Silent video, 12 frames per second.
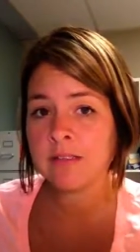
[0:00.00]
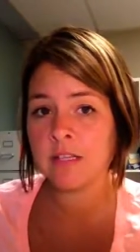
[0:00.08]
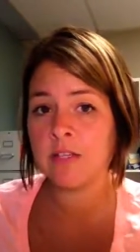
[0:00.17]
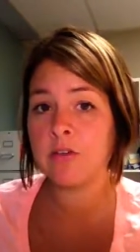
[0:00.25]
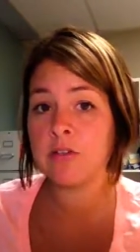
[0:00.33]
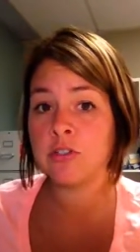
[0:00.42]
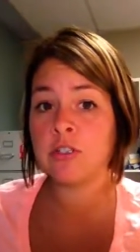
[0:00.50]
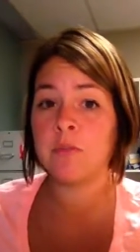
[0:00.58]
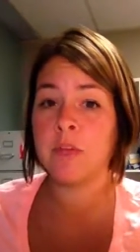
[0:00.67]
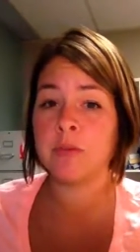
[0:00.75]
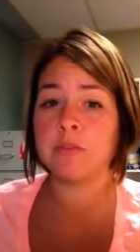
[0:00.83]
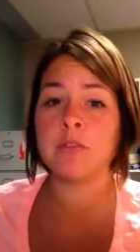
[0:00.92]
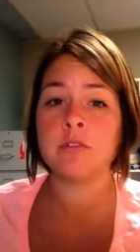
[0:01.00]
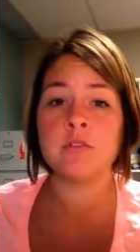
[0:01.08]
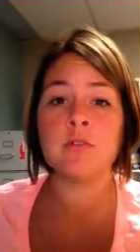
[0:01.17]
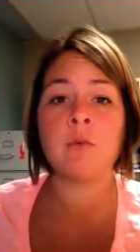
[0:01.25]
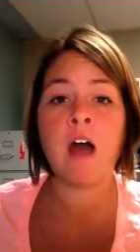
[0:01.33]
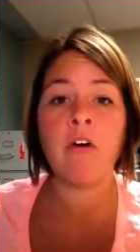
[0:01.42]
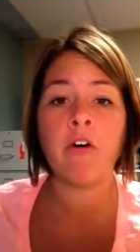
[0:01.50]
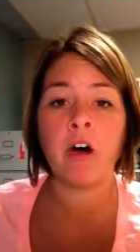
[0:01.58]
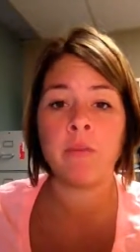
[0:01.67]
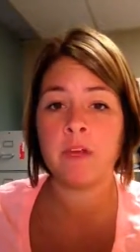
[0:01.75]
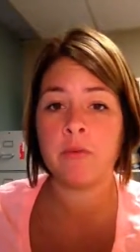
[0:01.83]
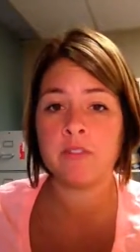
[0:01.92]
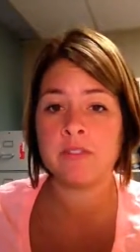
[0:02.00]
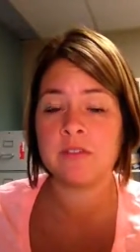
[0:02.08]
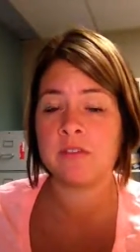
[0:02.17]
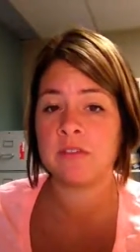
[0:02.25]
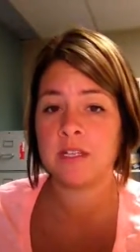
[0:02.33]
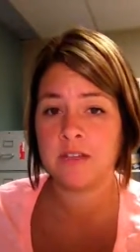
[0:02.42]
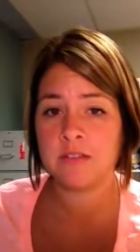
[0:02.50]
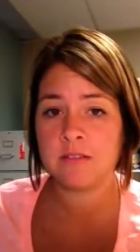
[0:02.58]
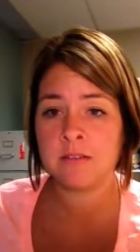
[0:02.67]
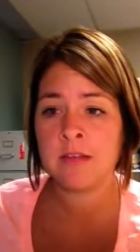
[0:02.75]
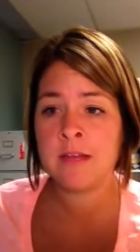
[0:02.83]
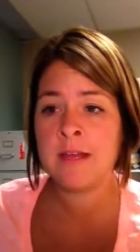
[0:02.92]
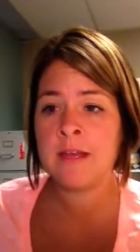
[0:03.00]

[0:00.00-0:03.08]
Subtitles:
then you should be able to do well on my quizzes and tests.